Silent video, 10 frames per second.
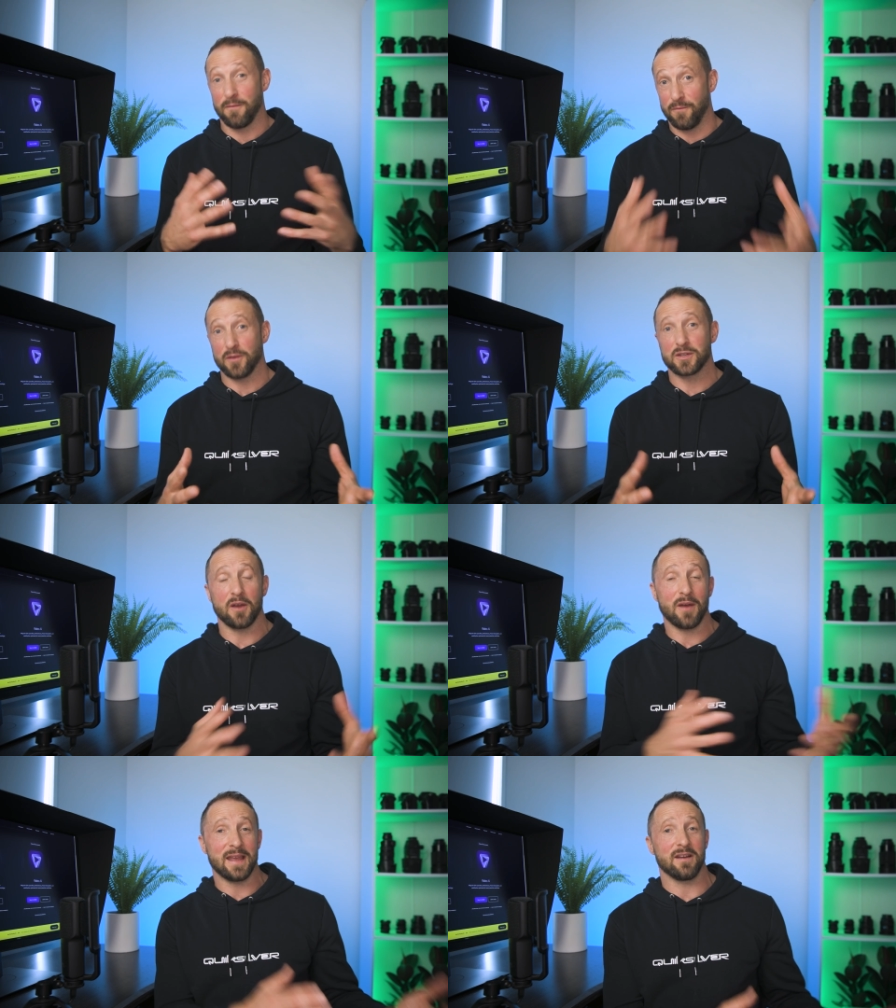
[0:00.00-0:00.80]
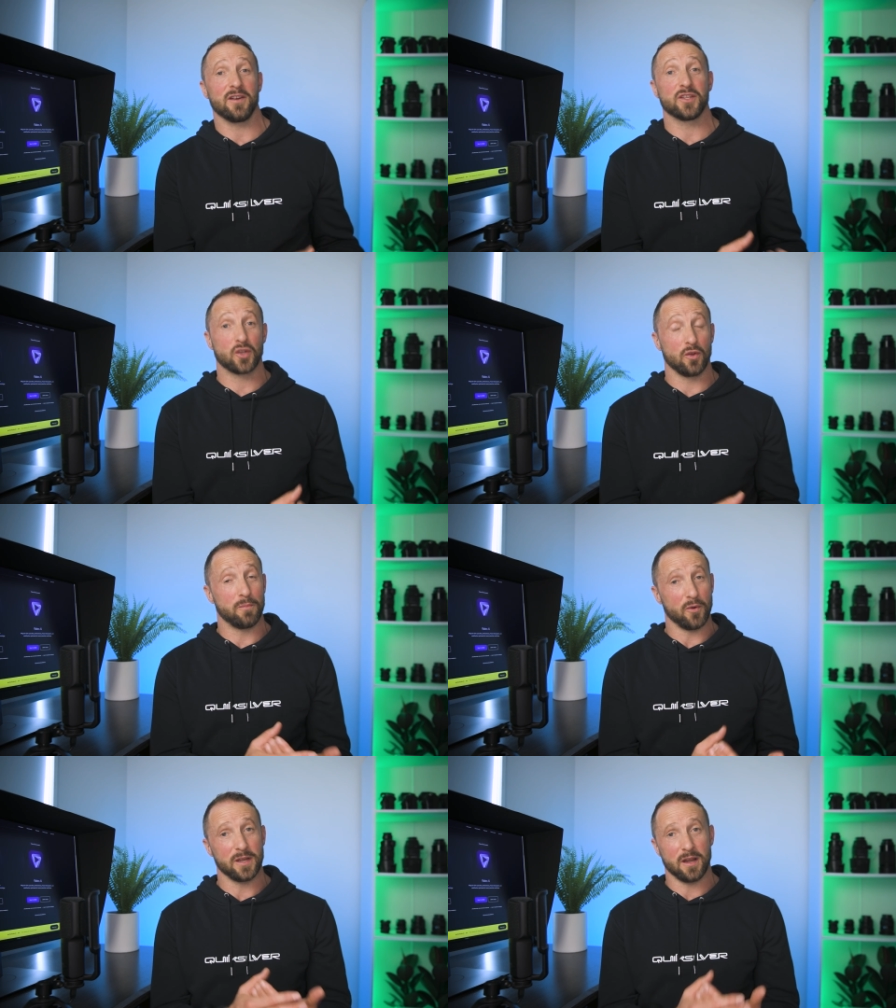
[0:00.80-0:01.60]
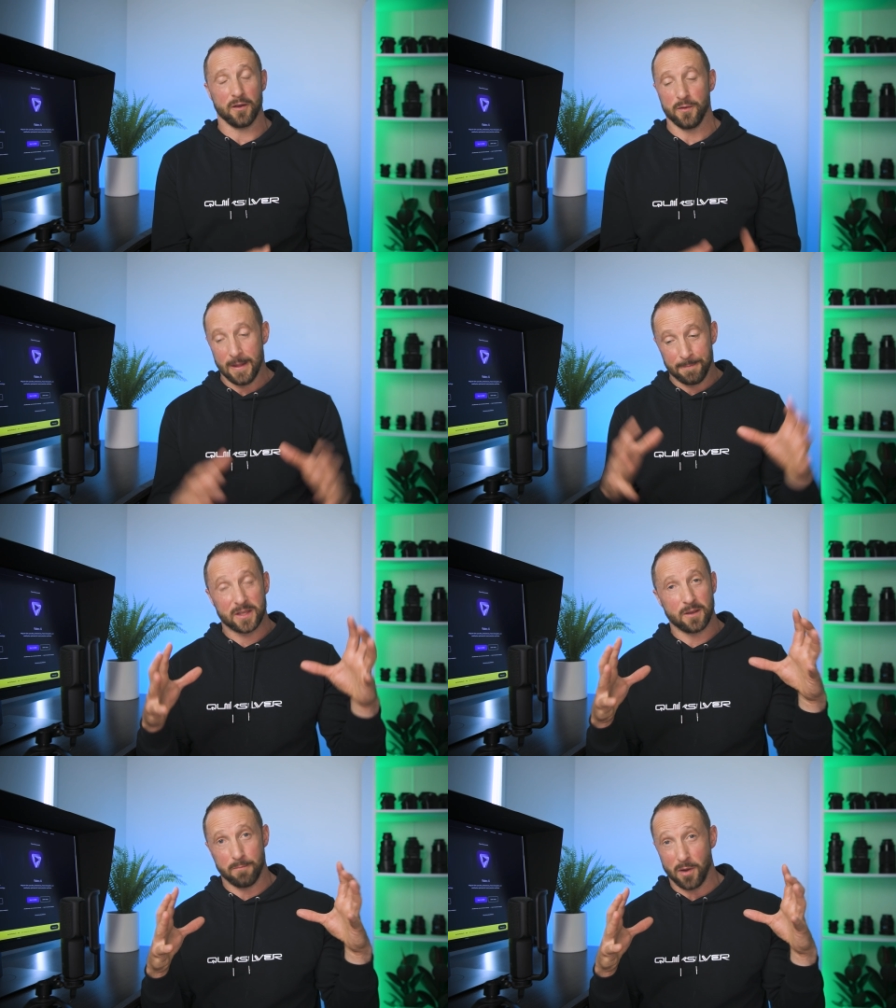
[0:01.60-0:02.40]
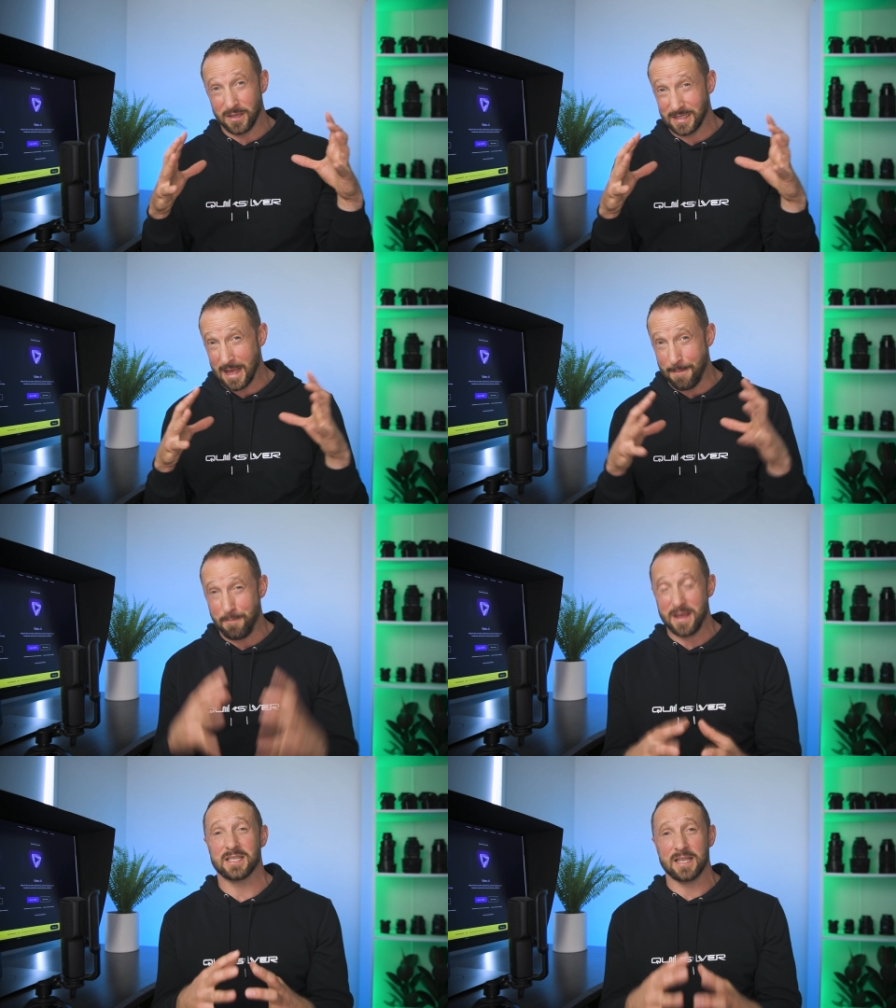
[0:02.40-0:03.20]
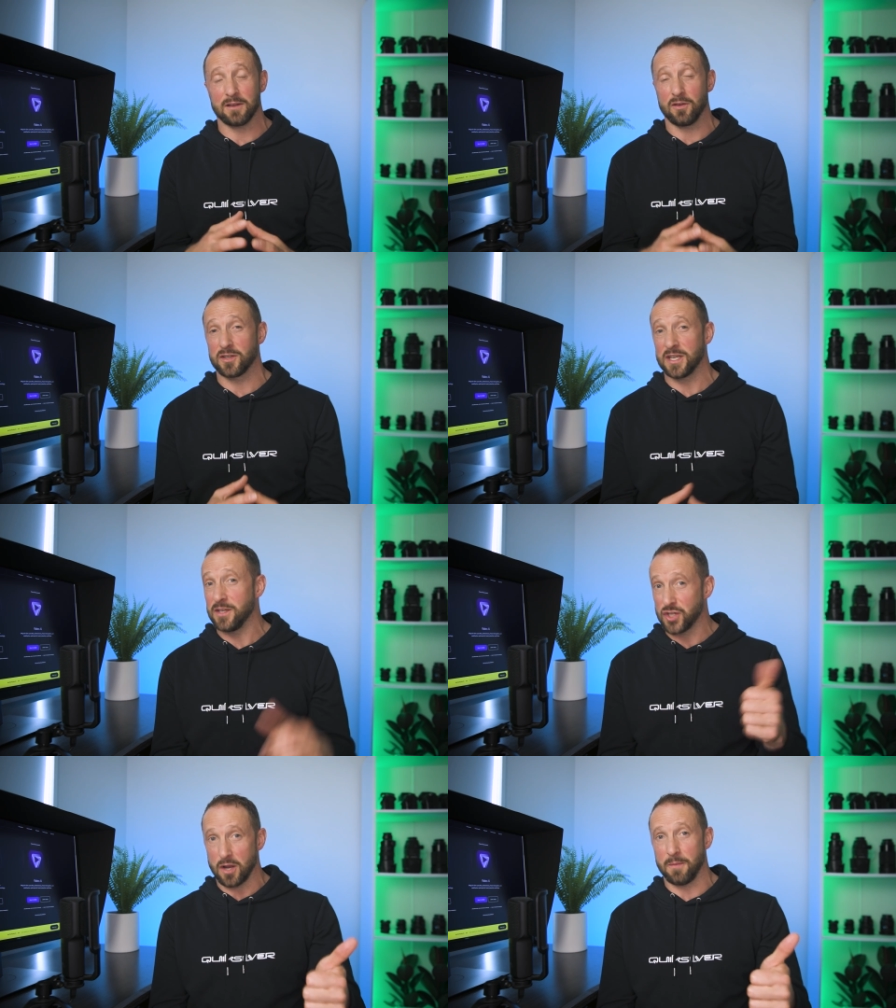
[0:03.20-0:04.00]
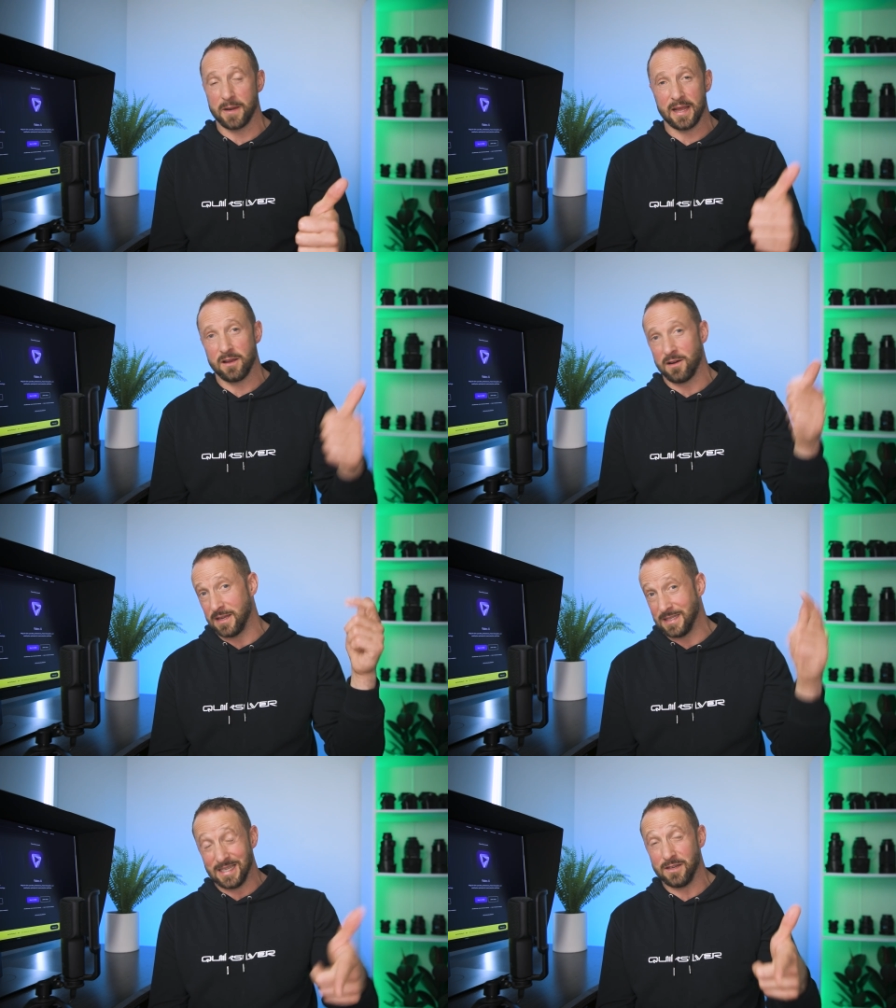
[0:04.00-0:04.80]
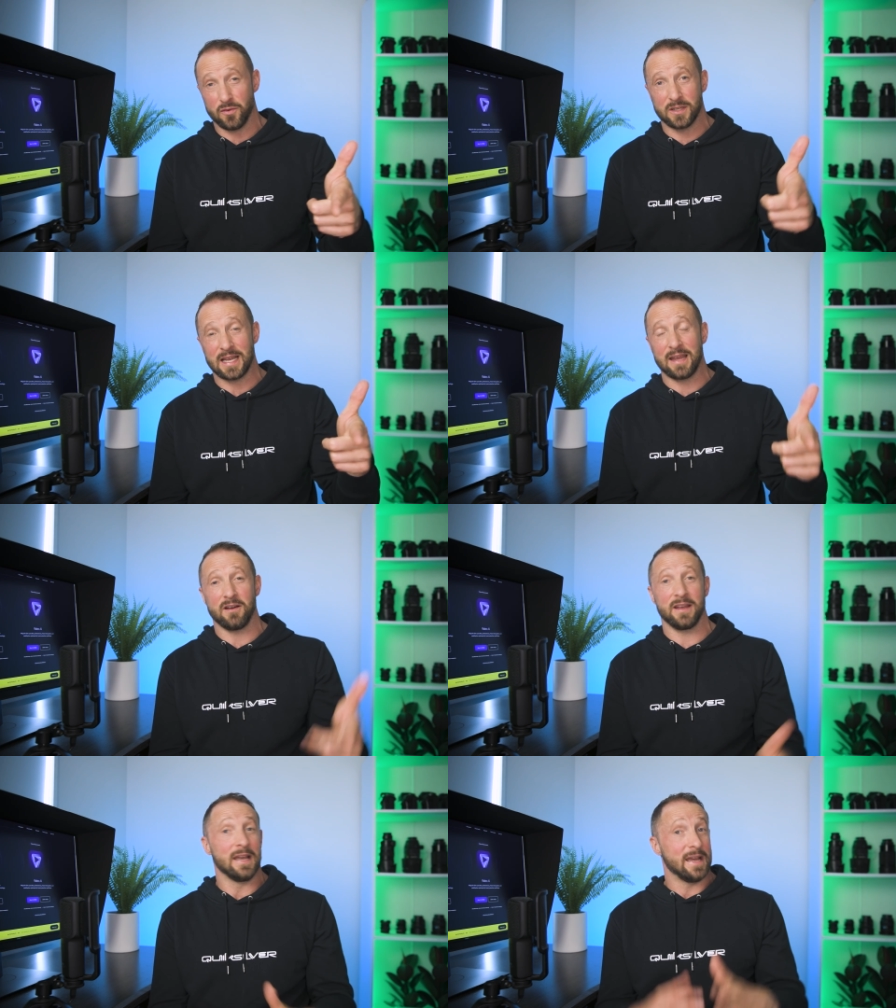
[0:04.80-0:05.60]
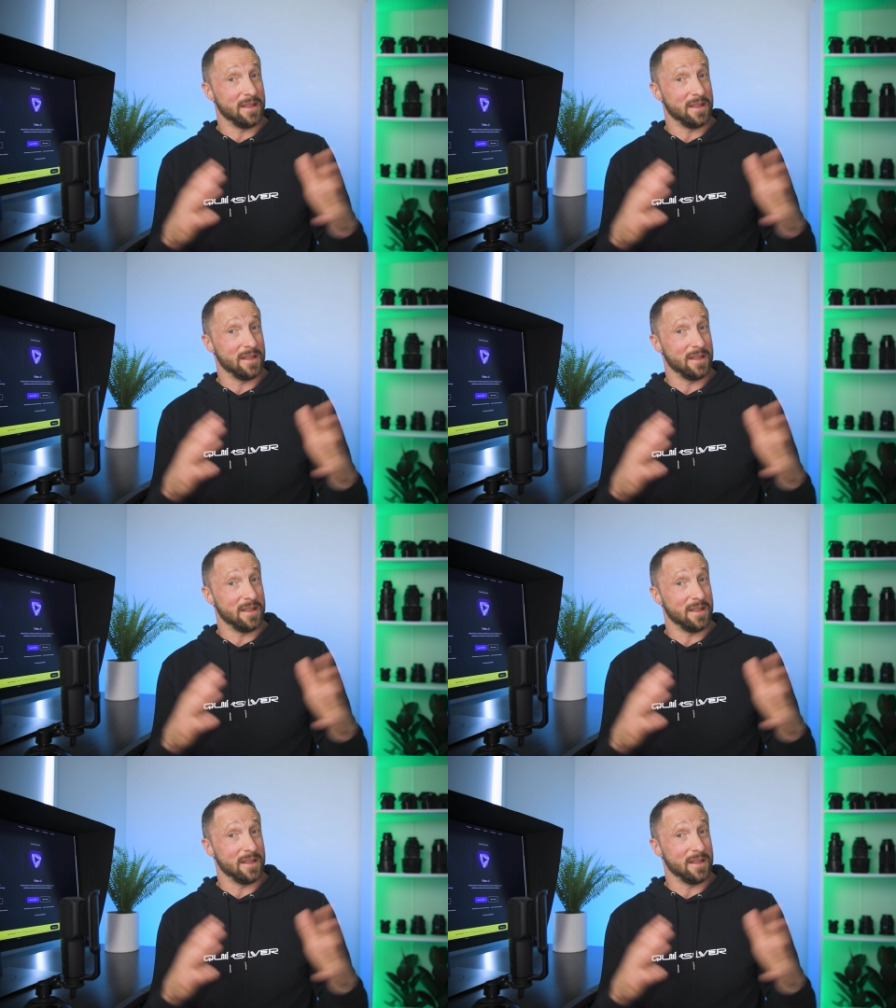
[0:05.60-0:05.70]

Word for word: Photo AI 2.0 combines their best technology, Sharpen AI, Denoise AI,